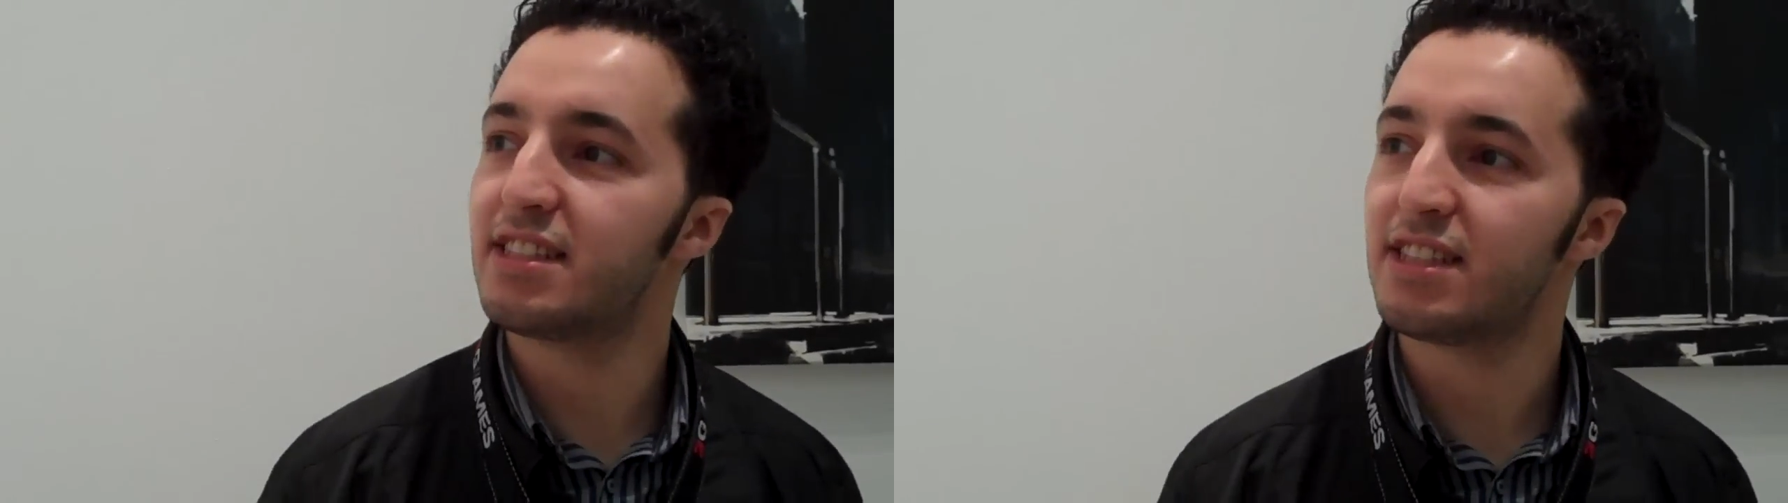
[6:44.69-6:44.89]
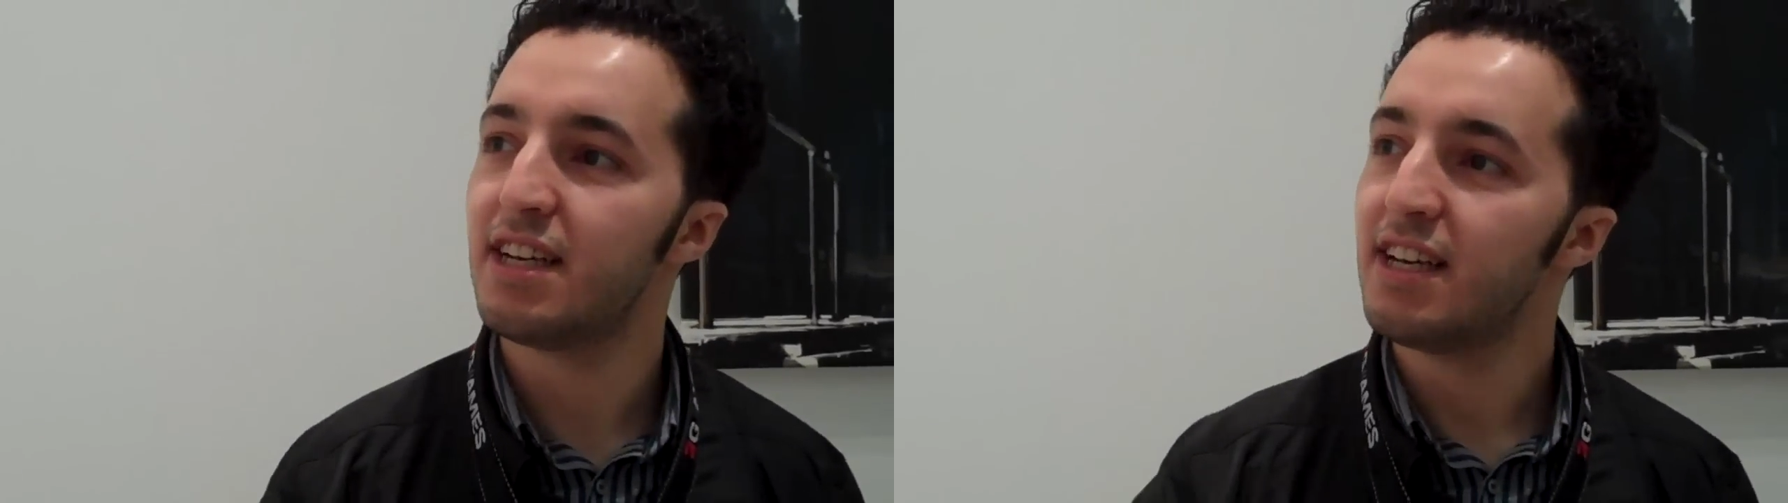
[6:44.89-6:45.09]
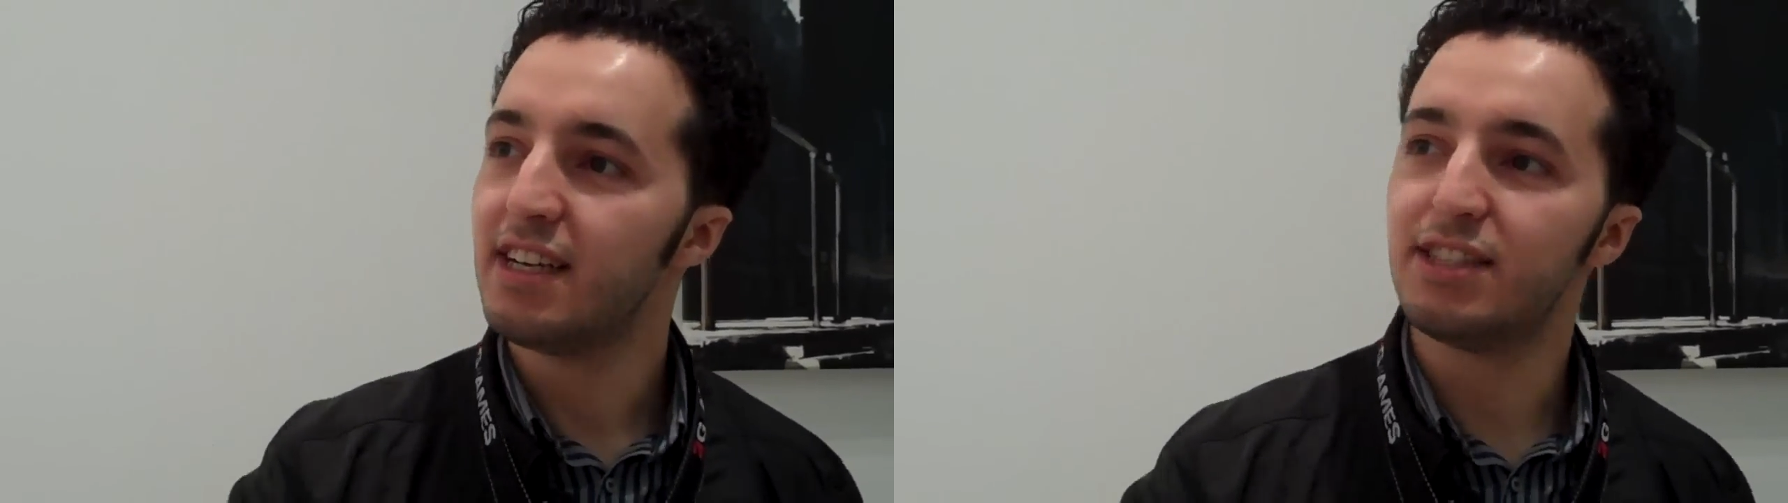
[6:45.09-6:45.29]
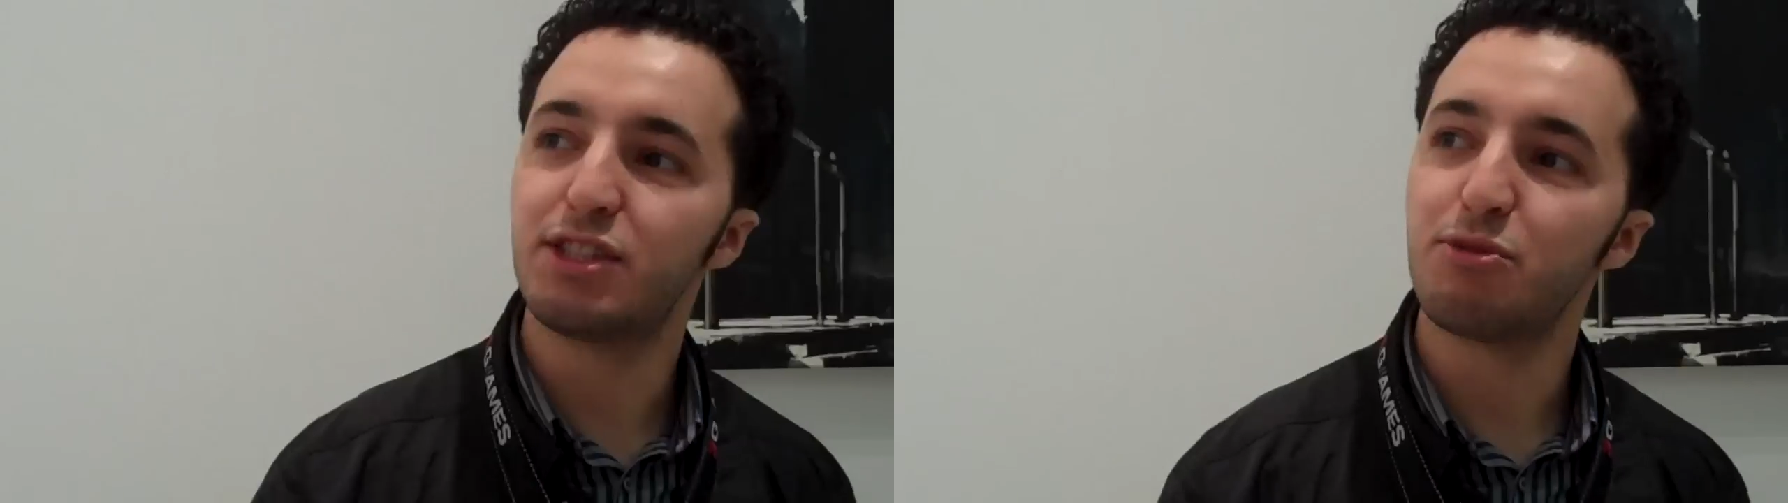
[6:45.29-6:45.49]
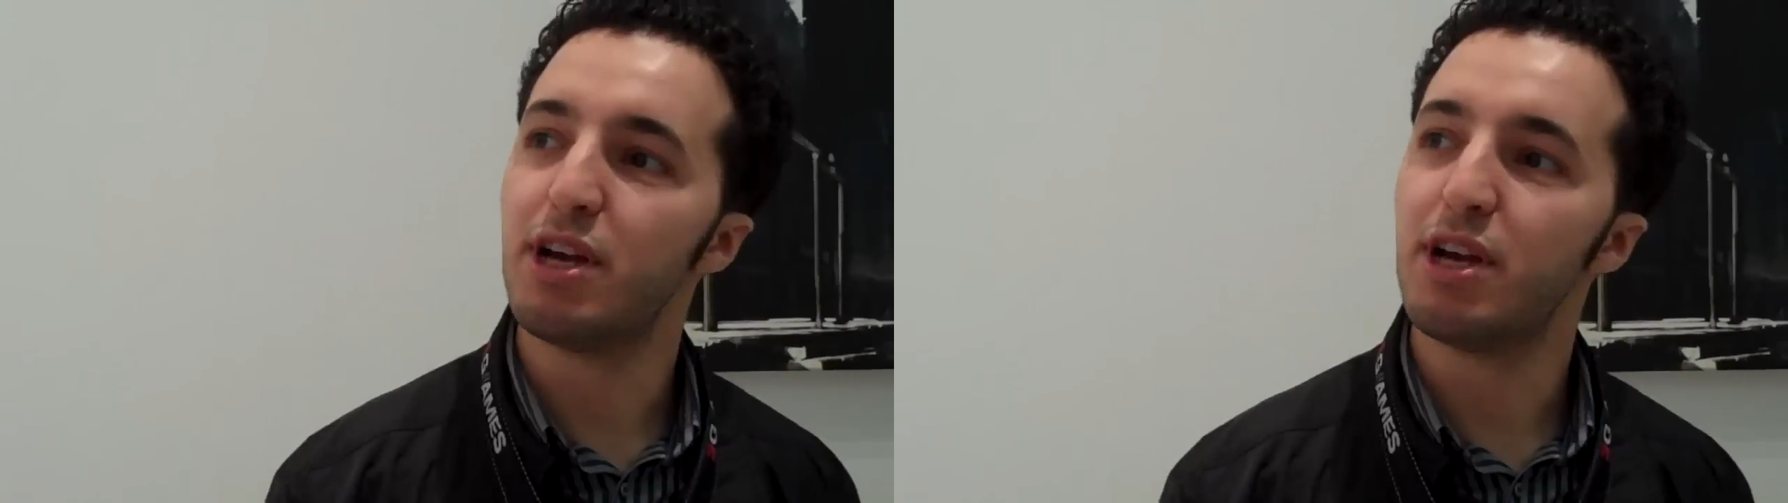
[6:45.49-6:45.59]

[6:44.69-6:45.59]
It's